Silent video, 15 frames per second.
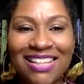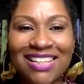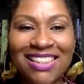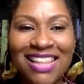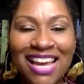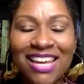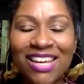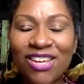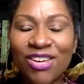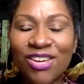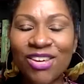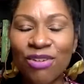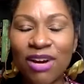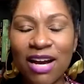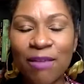Thank you.
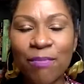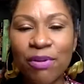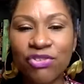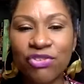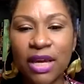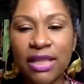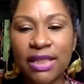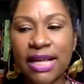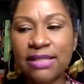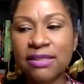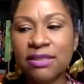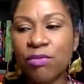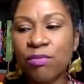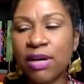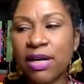I appreciate that so
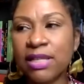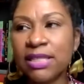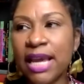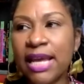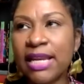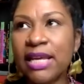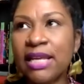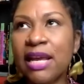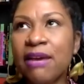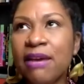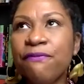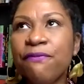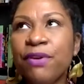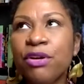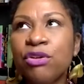much. And it it
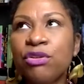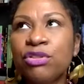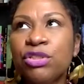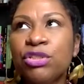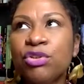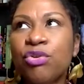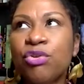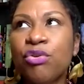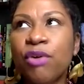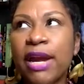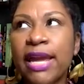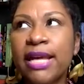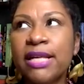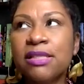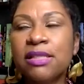feels
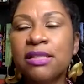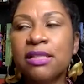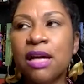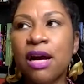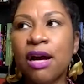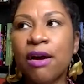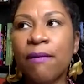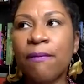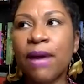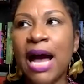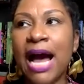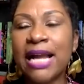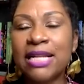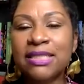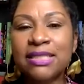great, um,
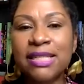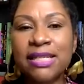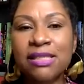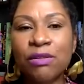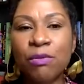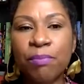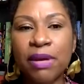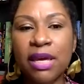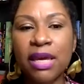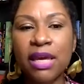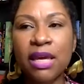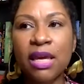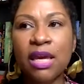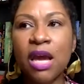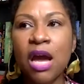honestly, to
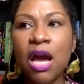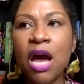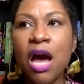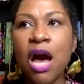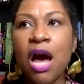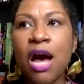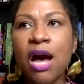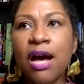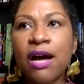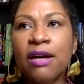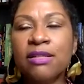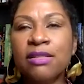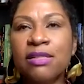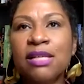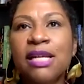be uh,
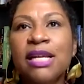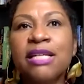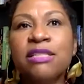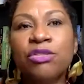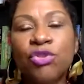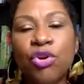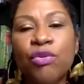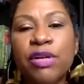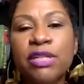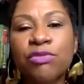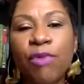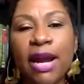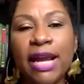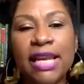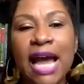telling stories
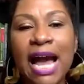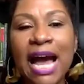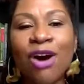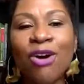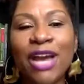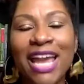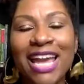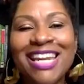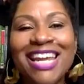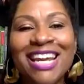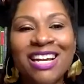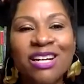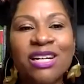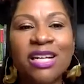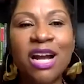right now and in
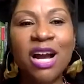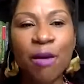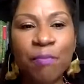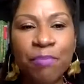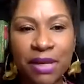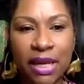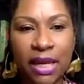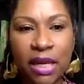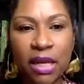good company,